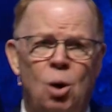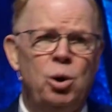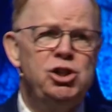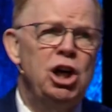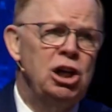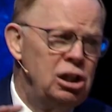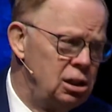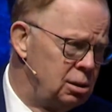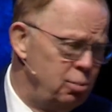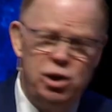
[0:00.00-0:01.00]
what your
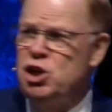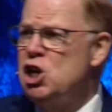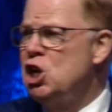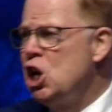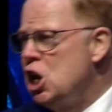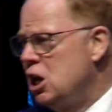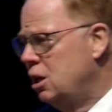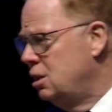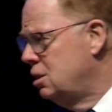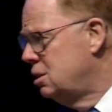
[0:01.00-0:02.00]
husband or your
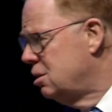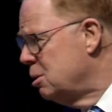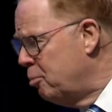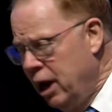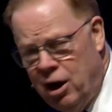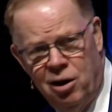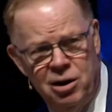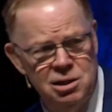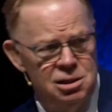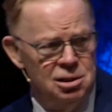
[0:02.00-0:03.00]
kids or your parents,